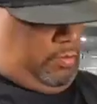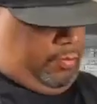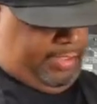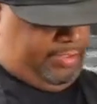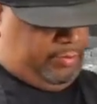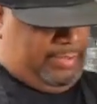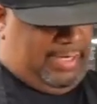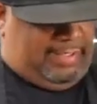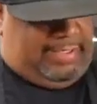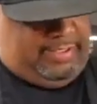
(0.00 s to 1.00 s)
Okay, so we
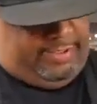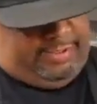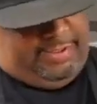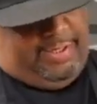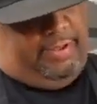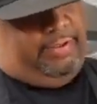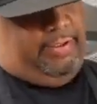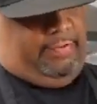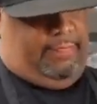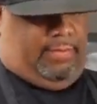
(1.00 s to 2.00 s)
got that done. Now
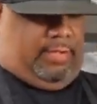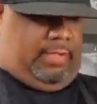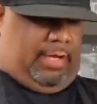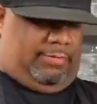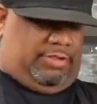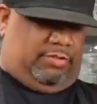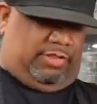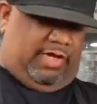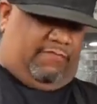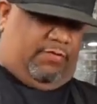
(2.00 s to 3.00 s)
look, I'm just gonna
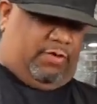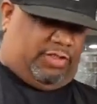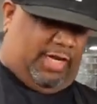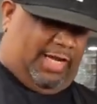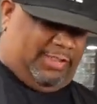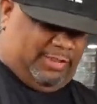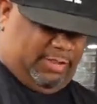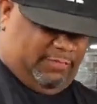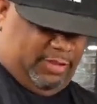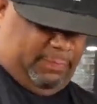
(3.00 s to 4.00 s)
take 4 slices
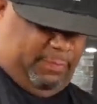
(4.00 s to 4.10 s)
of this